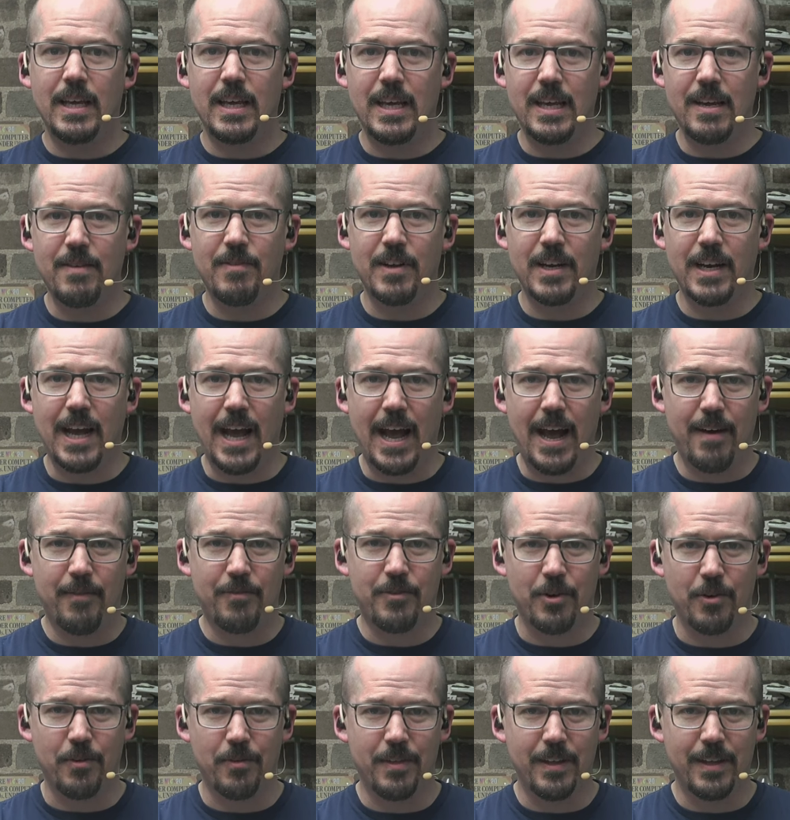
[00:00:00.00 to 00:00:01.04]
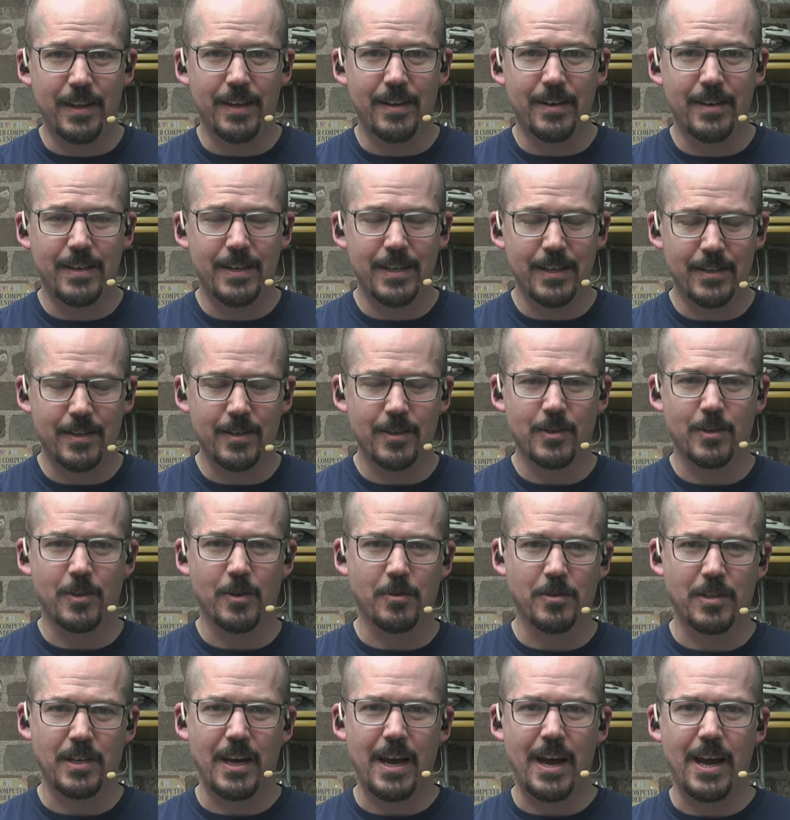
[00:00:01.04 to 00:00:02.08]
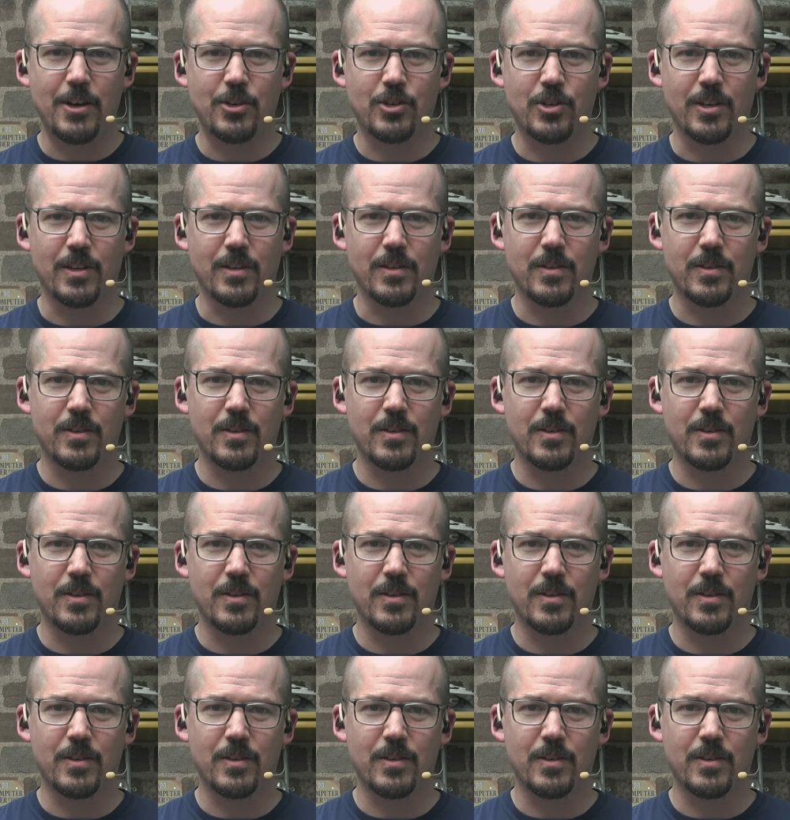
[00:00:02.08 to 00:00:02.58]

even after the disassociation.